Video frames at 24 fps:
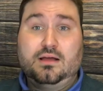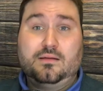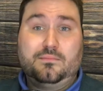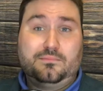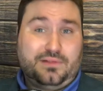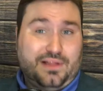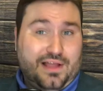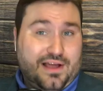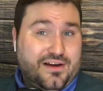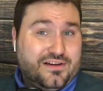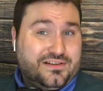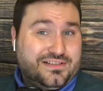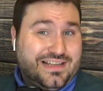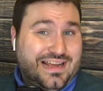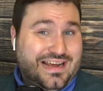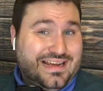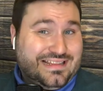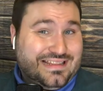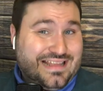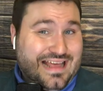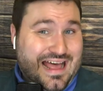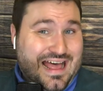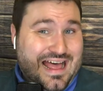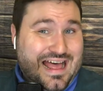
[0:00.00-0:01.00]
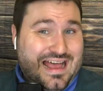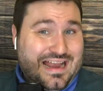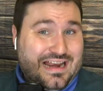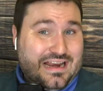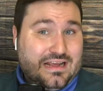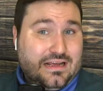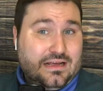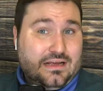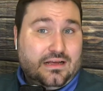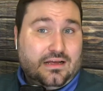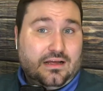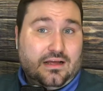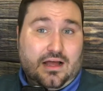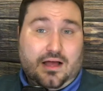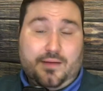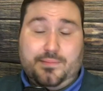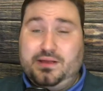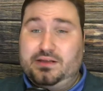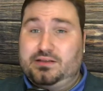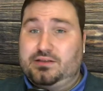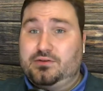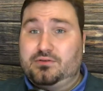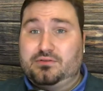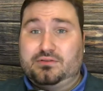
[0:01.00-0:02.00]
players like that, I
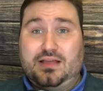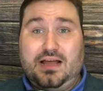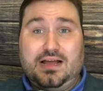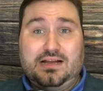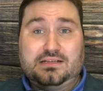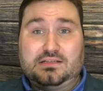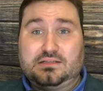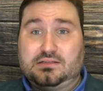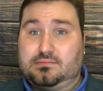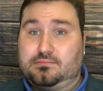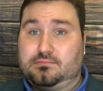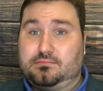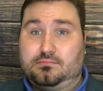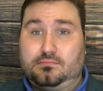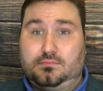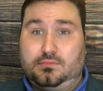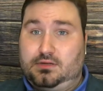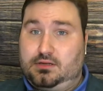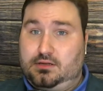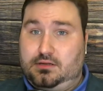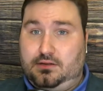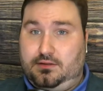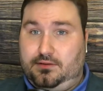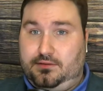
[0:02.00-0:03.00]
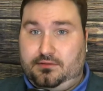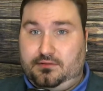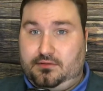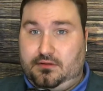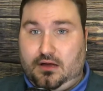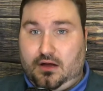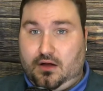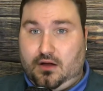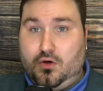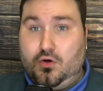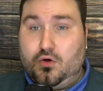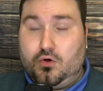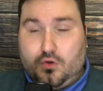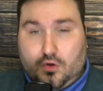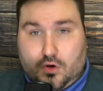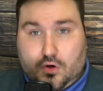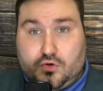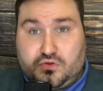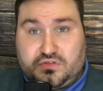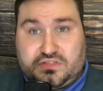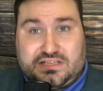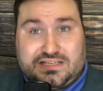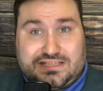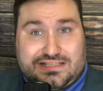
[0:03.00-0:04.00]
mean, dude, that's
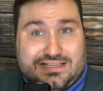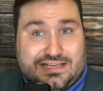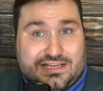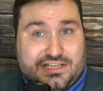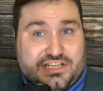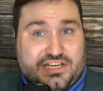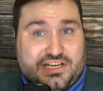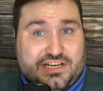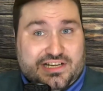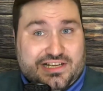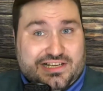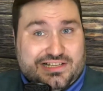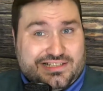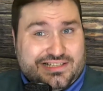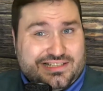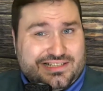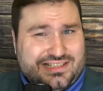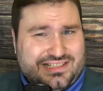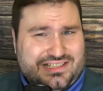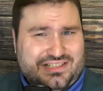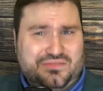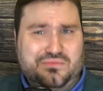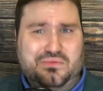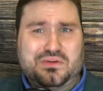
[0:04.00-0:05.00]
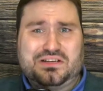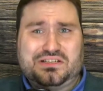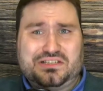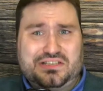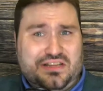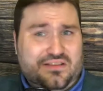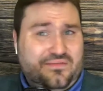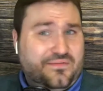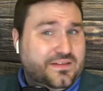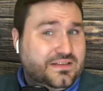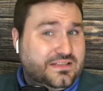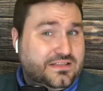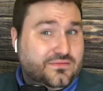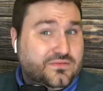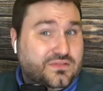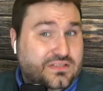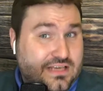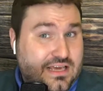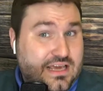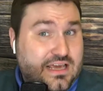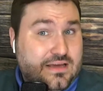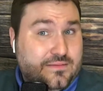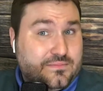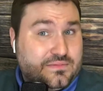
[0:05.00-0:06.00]
whose decision is it to switch defensive
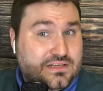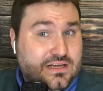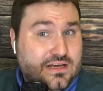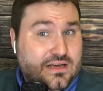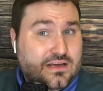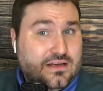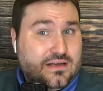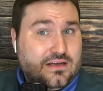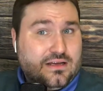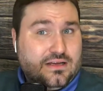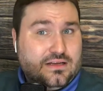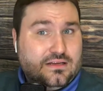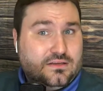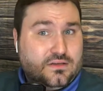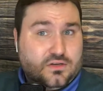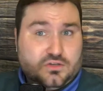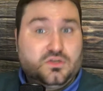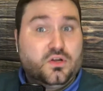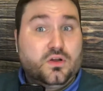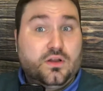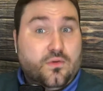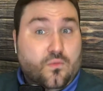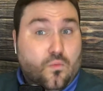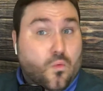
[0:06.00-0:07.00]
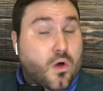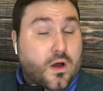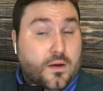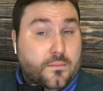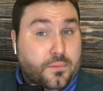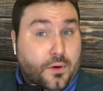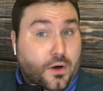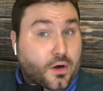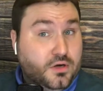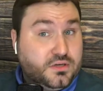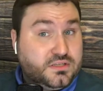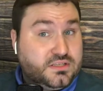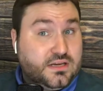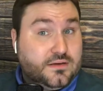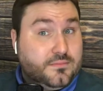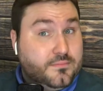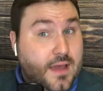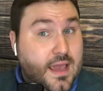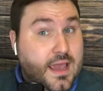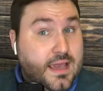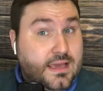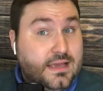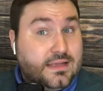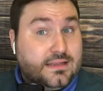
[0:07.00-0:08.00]
schemes? There's only one person
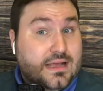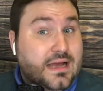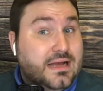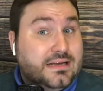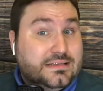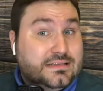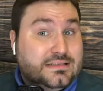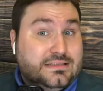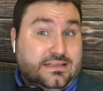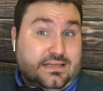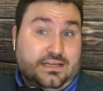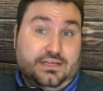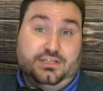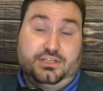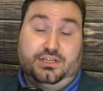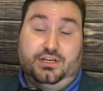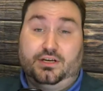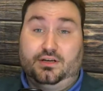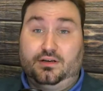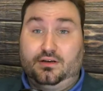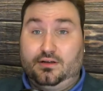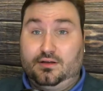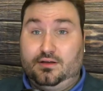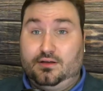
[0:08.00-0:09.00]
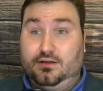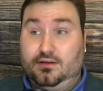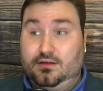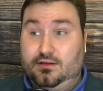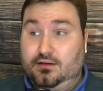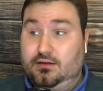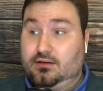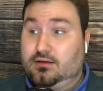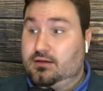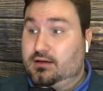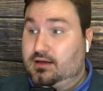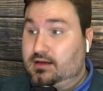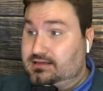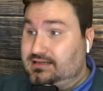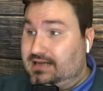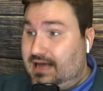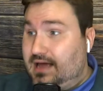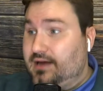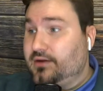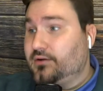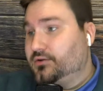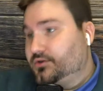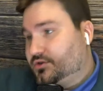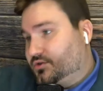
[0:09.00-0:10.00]
making that decision. It's
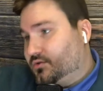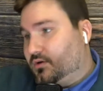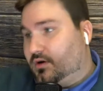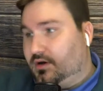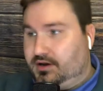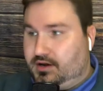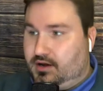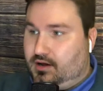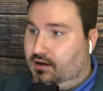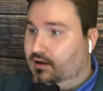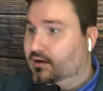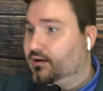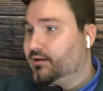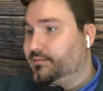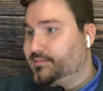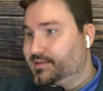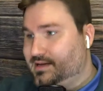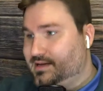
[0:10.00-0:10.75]
Ed Ogeron, y'all.